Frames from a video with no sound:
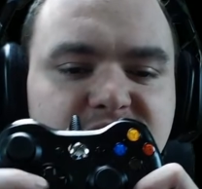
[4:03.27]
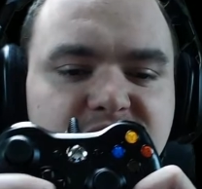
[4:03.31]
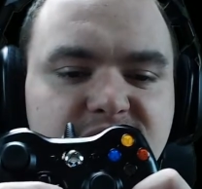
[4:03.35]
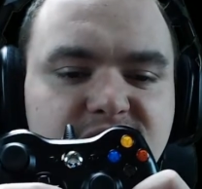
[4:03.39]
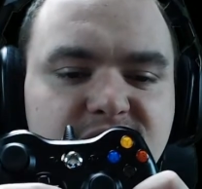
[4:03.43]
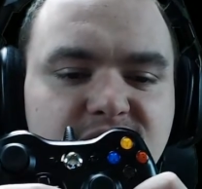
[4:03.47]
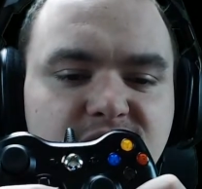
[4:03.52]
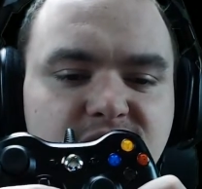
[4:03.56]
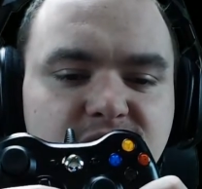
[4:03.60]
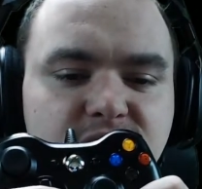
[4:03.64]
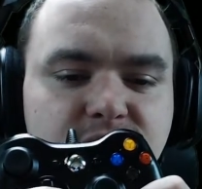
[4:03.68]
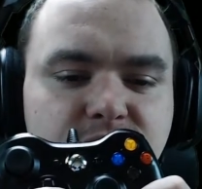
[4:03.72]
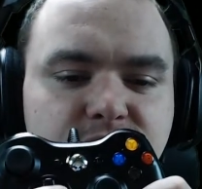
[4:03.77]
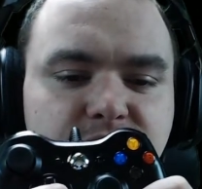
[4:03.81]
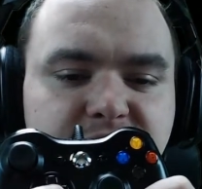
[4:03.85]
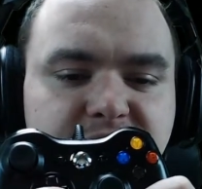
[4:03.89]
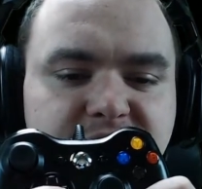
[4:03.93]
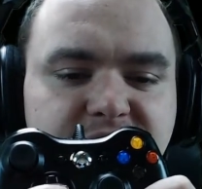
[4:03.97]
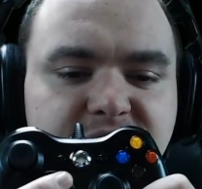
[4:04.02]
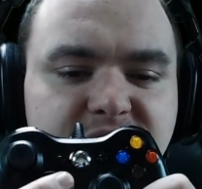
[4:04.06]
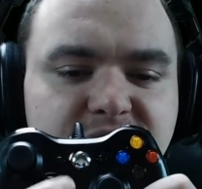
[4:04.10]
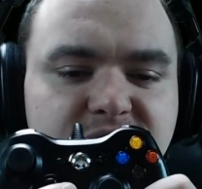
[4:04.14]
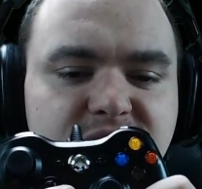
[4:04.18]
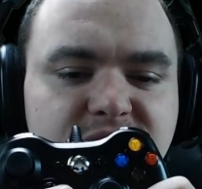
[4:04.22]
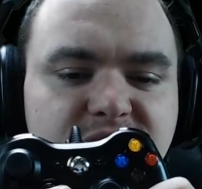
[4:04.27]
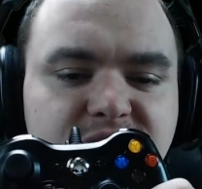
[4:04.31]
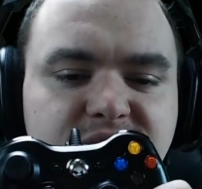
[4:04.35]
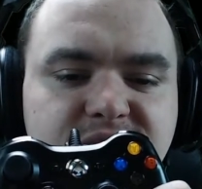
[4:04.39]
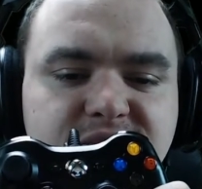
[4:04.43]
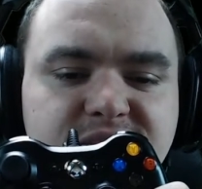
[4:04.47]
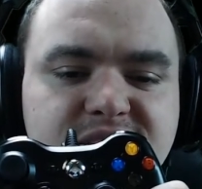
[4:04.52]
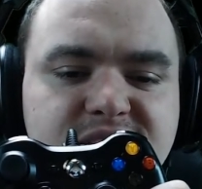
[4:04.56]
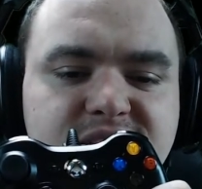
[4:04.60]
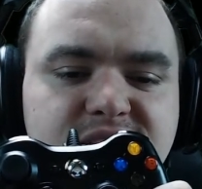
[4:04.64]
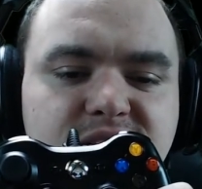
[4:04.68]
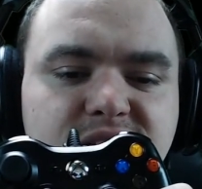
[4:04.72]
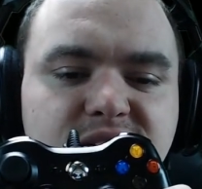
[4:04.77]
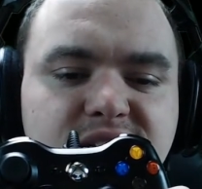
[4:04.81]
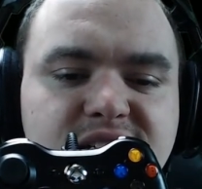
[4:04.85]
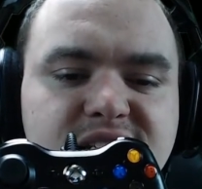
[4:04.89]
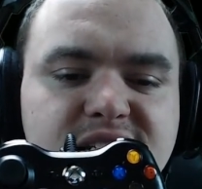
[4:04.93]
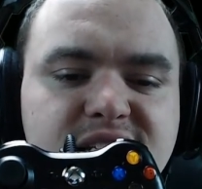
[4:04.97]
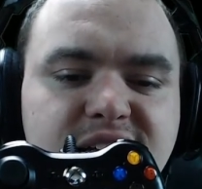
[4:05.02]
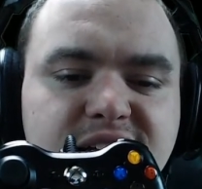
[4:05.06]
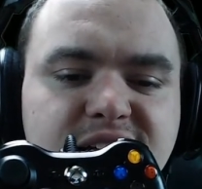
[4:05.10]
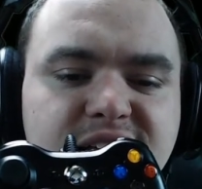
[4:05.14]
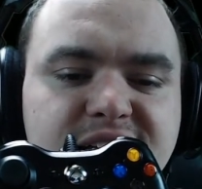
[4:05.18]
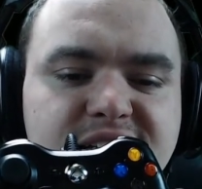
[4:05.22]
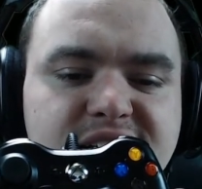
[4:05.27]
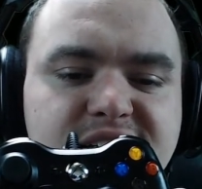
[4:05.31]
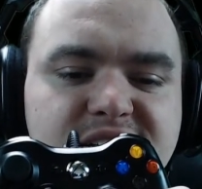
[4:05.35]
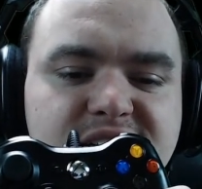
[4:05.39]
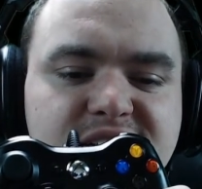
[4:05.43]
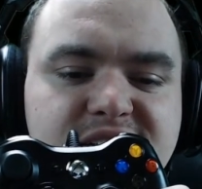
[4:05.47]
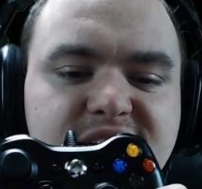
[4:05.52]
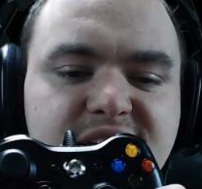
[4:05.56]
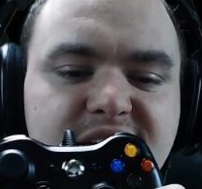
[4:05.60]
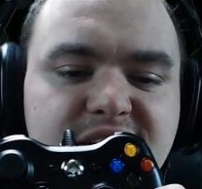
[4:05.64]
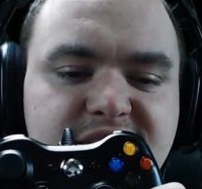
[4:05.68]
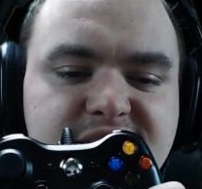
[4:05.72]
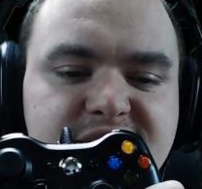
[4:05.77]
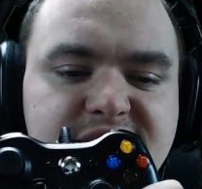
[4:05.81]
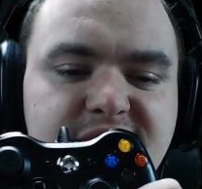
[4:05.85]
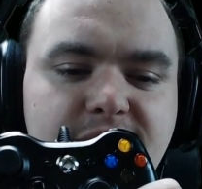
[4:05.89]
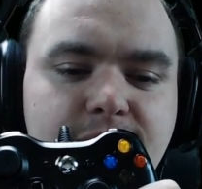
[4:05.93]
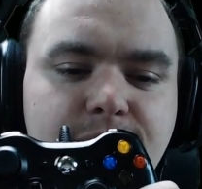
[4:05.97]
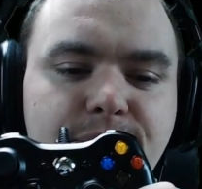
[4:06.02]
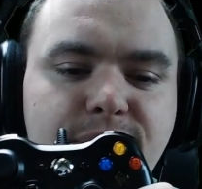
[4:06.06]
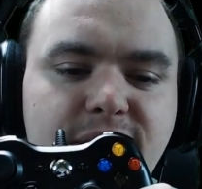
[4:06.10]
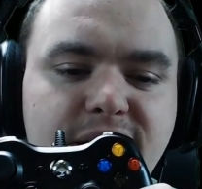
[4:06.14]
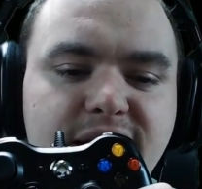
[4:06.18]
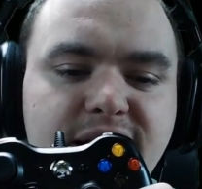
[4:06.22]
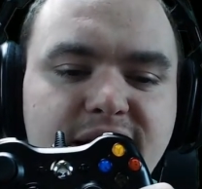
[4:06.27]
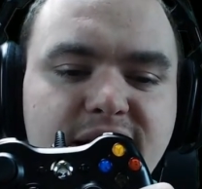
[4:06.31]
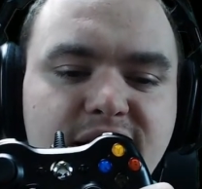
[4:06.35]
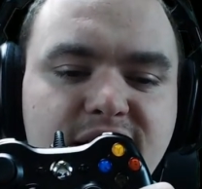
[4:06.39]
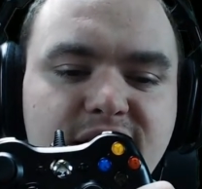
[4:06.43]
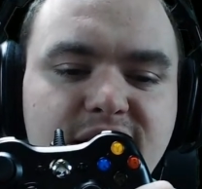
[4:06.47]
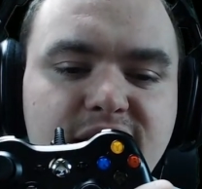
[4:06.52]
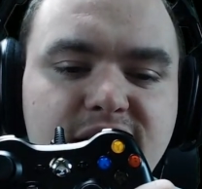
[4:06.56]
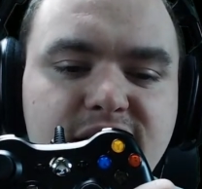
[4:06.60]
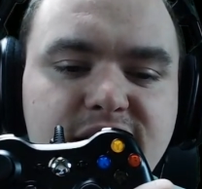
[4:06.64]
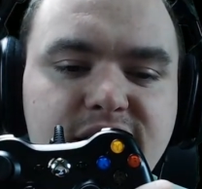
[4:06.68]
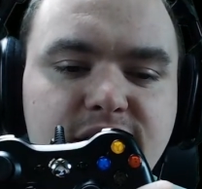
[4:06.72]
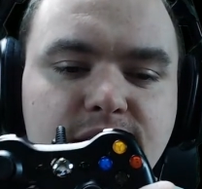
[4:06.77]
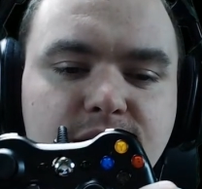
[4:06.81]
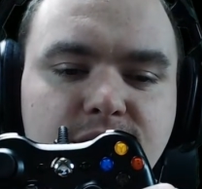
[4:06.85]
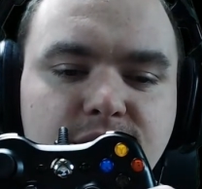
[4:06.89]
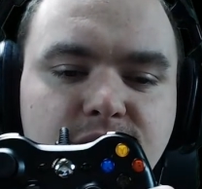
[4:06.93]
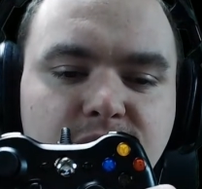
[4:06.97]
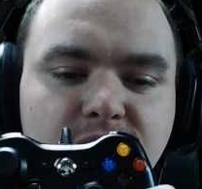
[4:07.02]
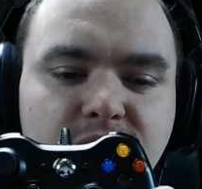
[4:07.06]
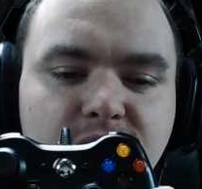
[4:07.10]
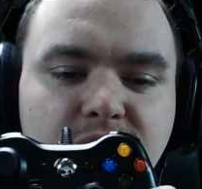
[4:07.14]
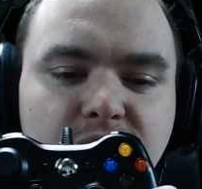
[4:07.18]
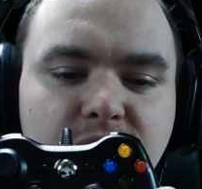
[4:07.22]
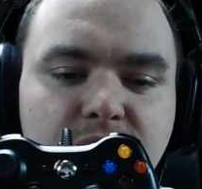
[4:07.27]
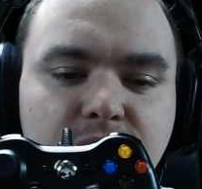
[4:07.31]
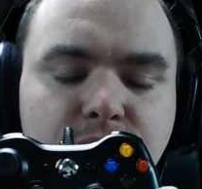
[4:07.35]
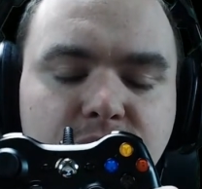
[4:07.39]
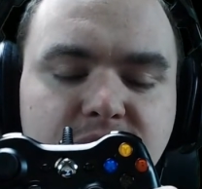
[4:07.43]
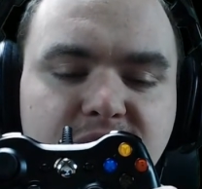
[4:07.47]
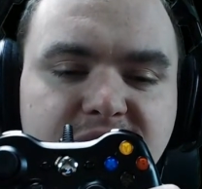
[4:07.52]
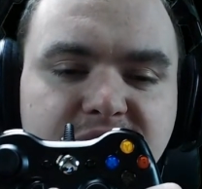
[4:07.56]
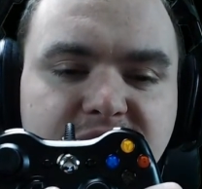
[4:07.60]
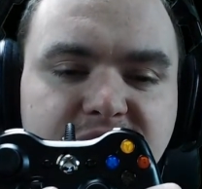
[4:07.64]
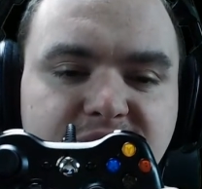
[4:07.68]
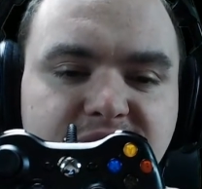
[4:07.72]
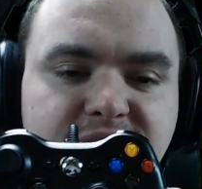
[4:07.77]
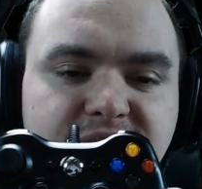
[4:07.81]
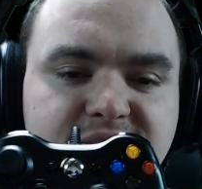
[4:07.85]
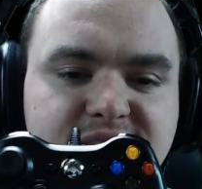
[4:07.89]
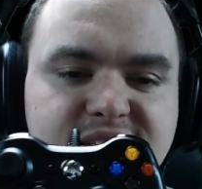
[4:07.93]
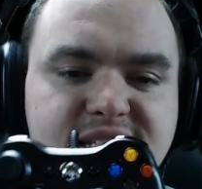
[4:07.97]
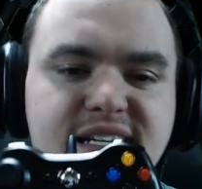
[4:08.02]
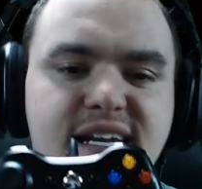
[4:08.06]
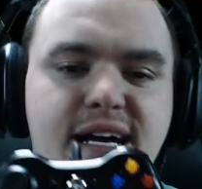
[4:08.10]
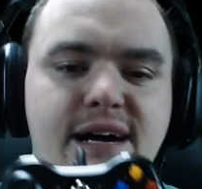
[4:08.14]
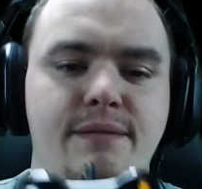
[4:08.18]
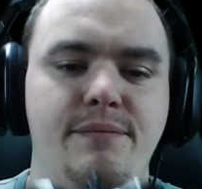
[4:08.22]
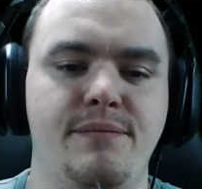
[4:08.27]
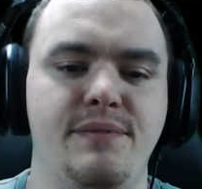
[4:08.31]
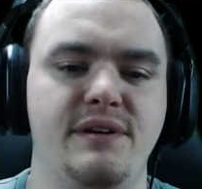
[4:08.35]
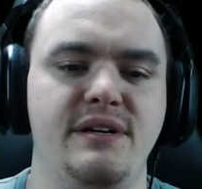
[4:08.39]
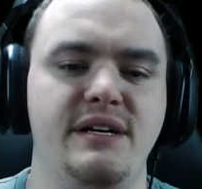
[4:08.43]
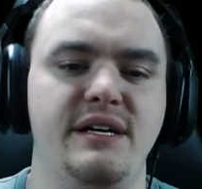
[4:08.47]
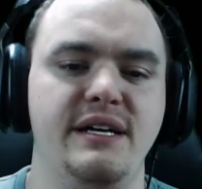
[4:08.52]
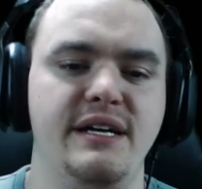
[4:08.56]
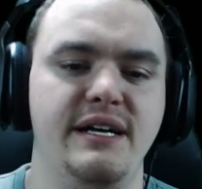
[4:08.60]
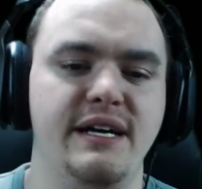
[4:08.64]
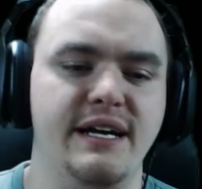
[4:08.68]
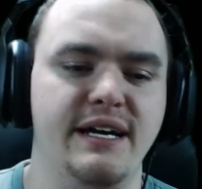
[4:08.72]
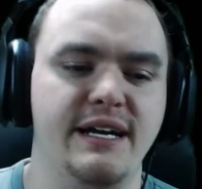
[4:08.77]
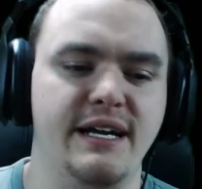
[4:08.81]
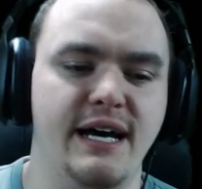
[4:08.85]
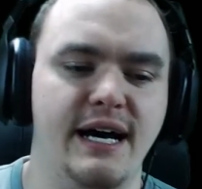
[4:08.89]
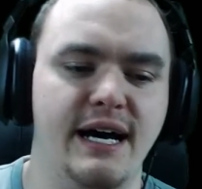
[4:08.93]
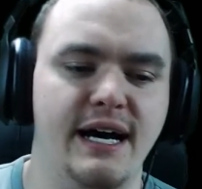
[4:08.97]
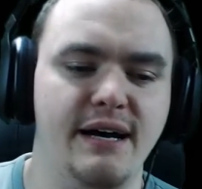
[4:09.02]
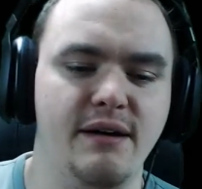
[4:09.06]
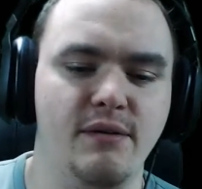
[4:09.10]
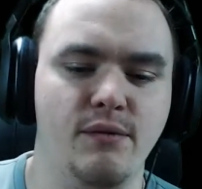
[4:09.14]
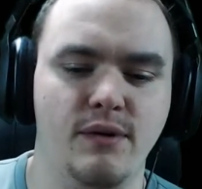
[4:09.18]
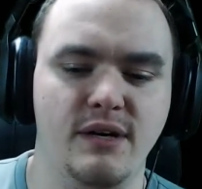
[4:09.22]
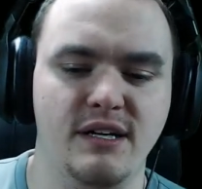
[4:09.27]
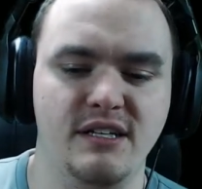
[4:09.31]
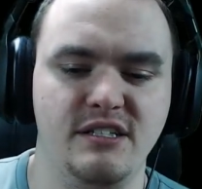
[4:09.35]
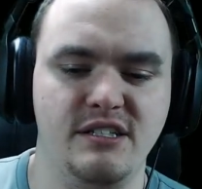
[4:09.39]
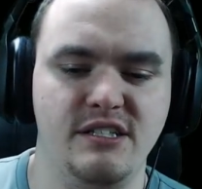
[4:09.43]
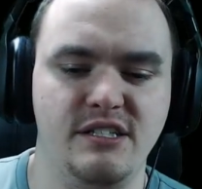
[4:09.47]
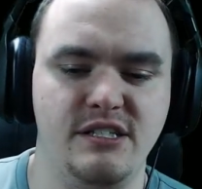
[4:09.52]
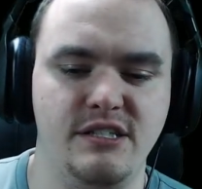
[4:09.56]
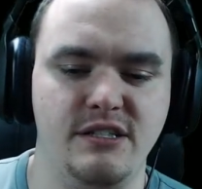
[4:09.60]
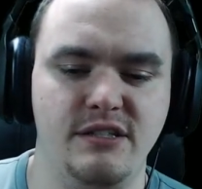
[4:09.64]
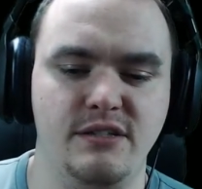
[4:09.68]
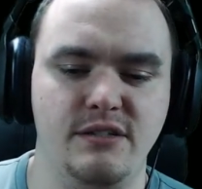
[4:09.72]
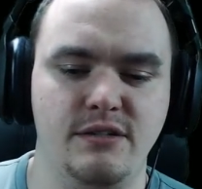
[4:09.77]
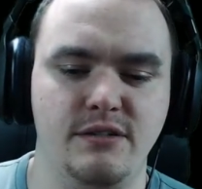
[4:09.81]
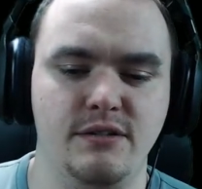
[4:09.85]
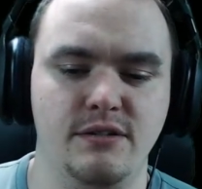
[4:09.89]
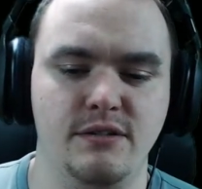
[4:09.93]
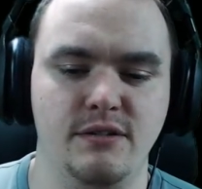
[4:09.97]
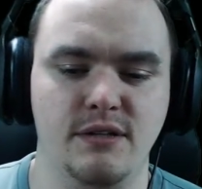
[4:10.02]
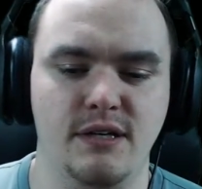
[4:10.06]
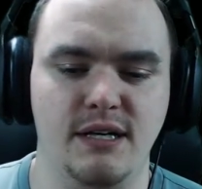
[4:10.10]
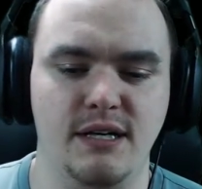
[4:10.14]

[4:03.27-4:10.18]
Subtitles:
or right here, this, let's say this is neck snap, right? So I want to hit neck snap, and I want to